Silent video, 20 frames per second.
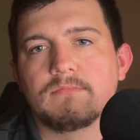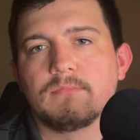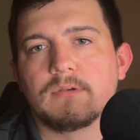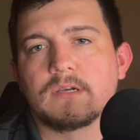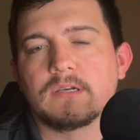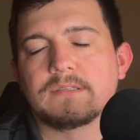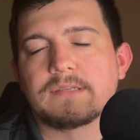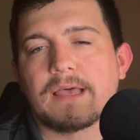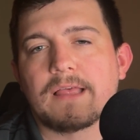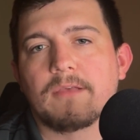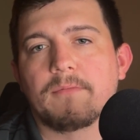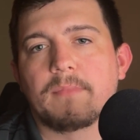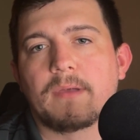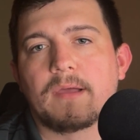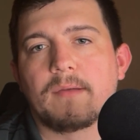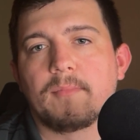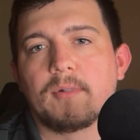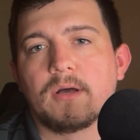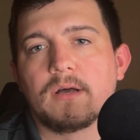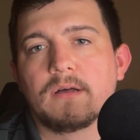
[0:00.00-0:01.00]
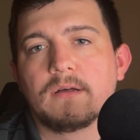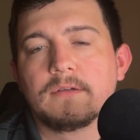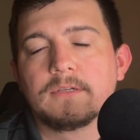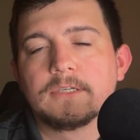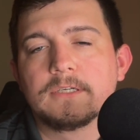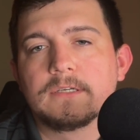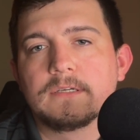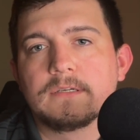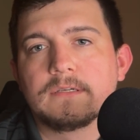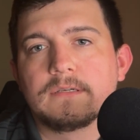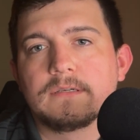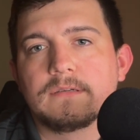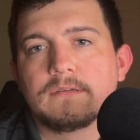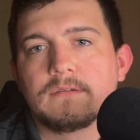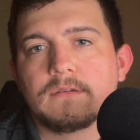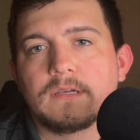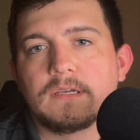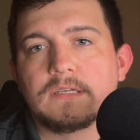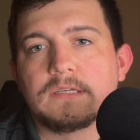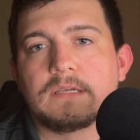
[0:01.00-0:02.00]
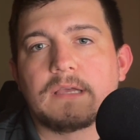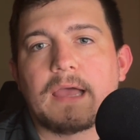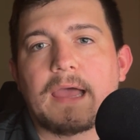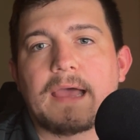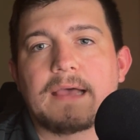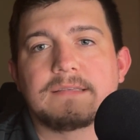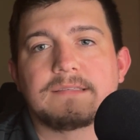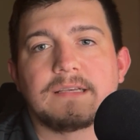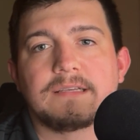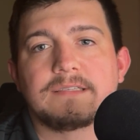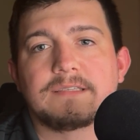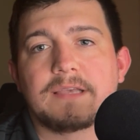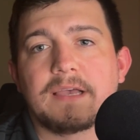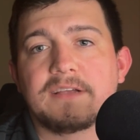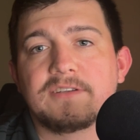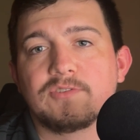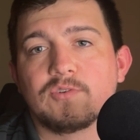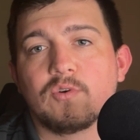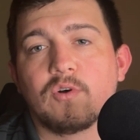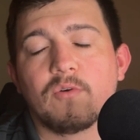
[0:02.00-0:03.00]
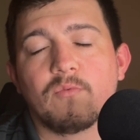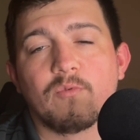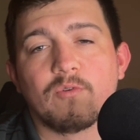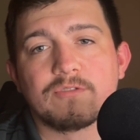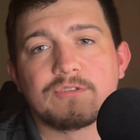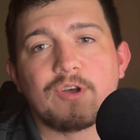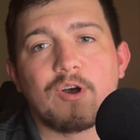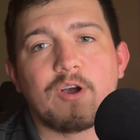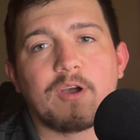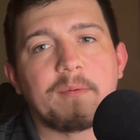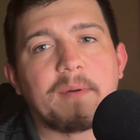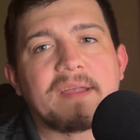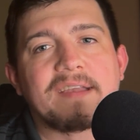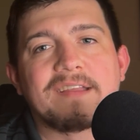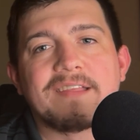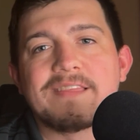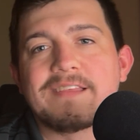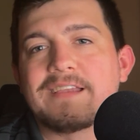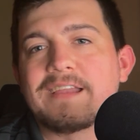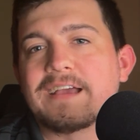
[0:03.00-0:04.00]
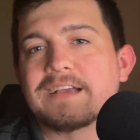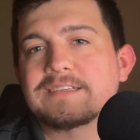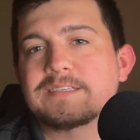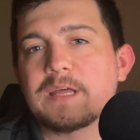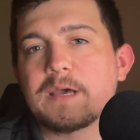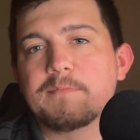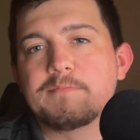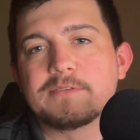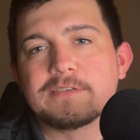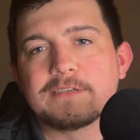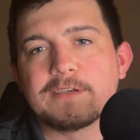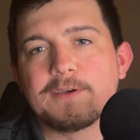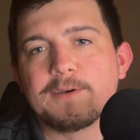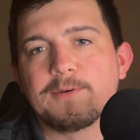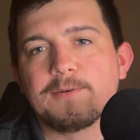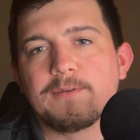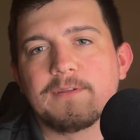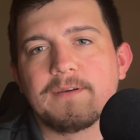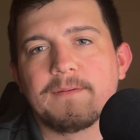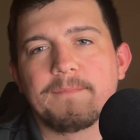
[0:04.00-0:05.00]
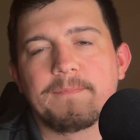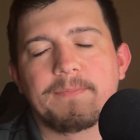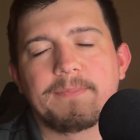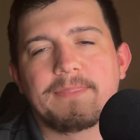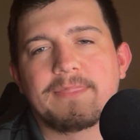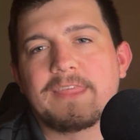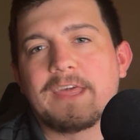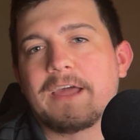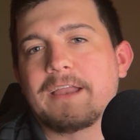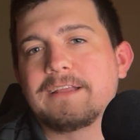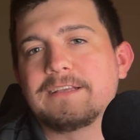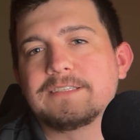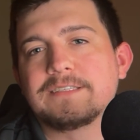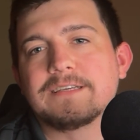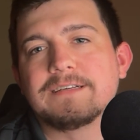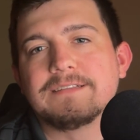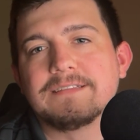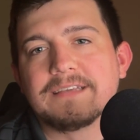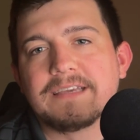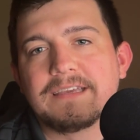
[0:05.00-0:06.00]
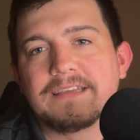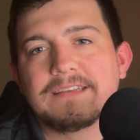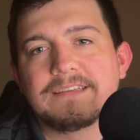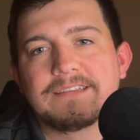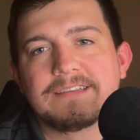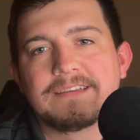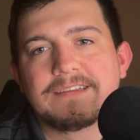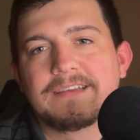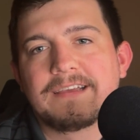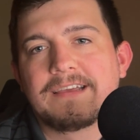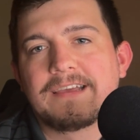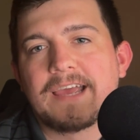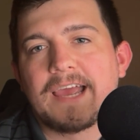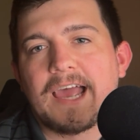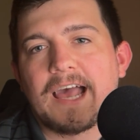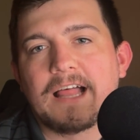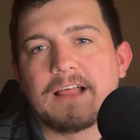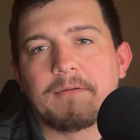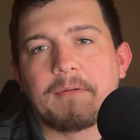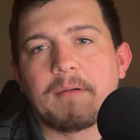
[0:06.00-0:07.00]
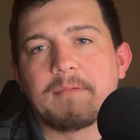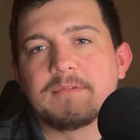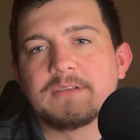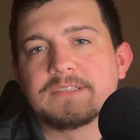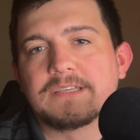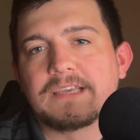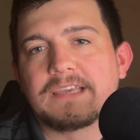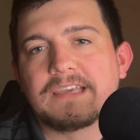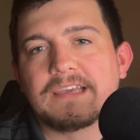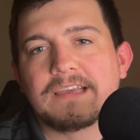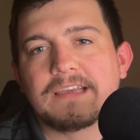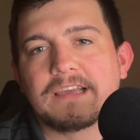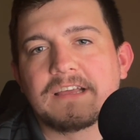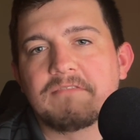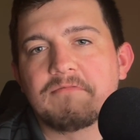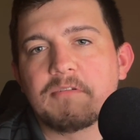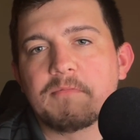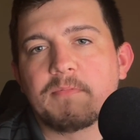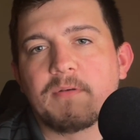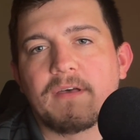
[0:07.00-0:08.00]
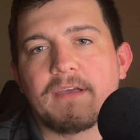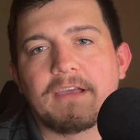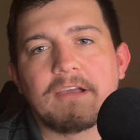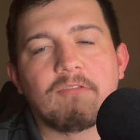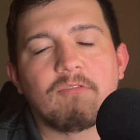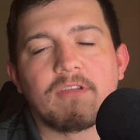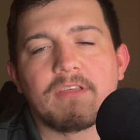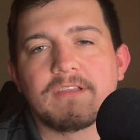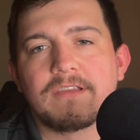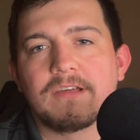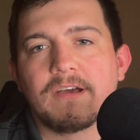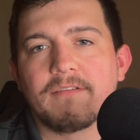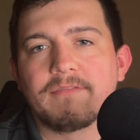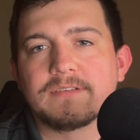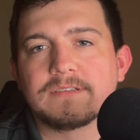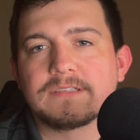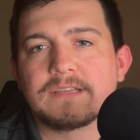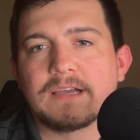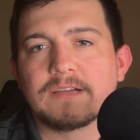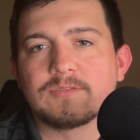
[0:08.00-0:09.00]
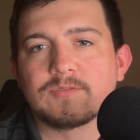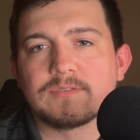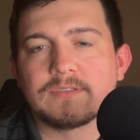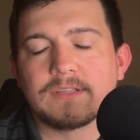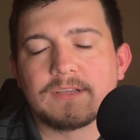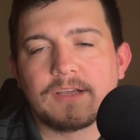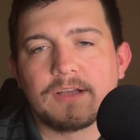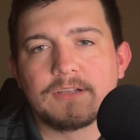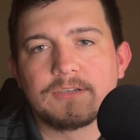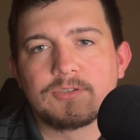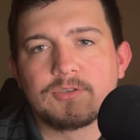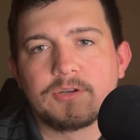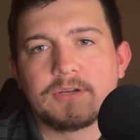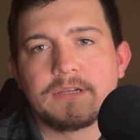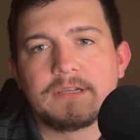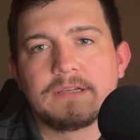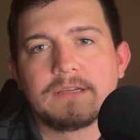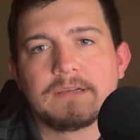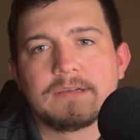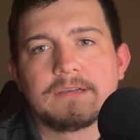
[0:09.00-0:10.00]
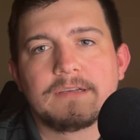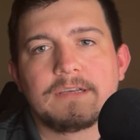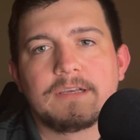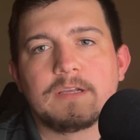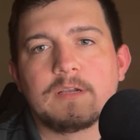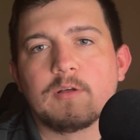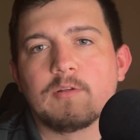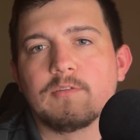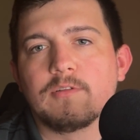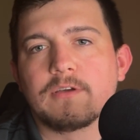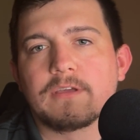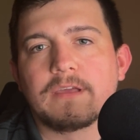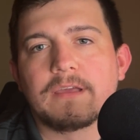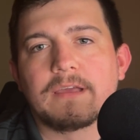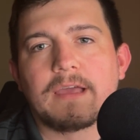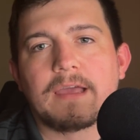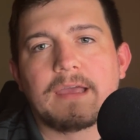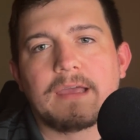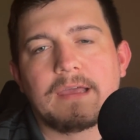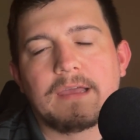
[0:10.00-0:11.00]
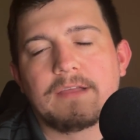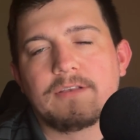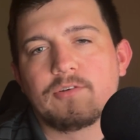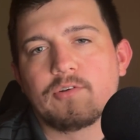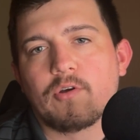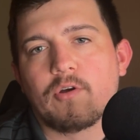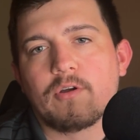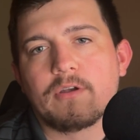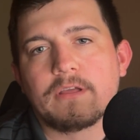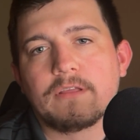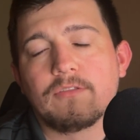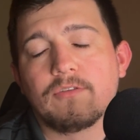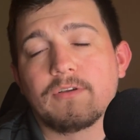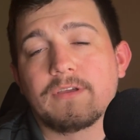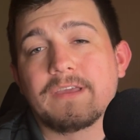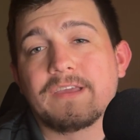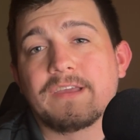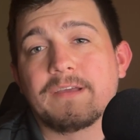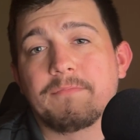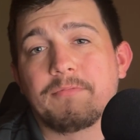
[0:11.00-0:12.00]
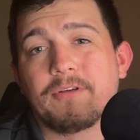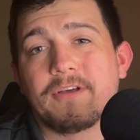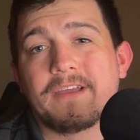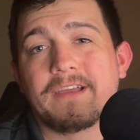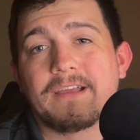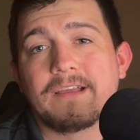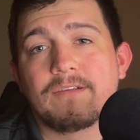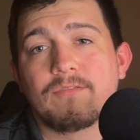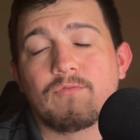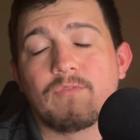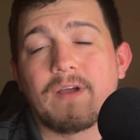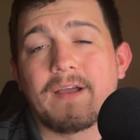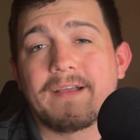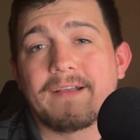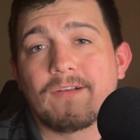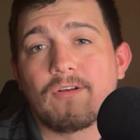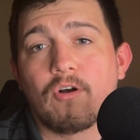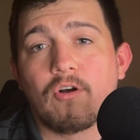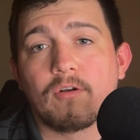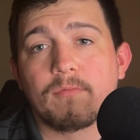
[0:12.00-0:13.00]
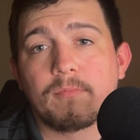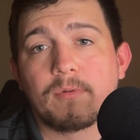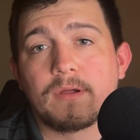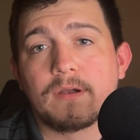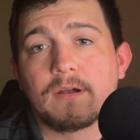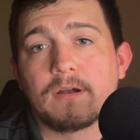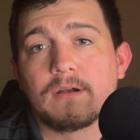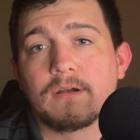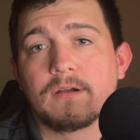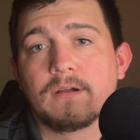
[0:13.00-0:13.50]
Because Alabama, it has a schedule, and we'll talk about it in the next episode, that is elite. Alabama is, again, going to be playing one of the toughest schedules in the country. Looking ahead, you're already looking at playing Ryan Kalkbrenner.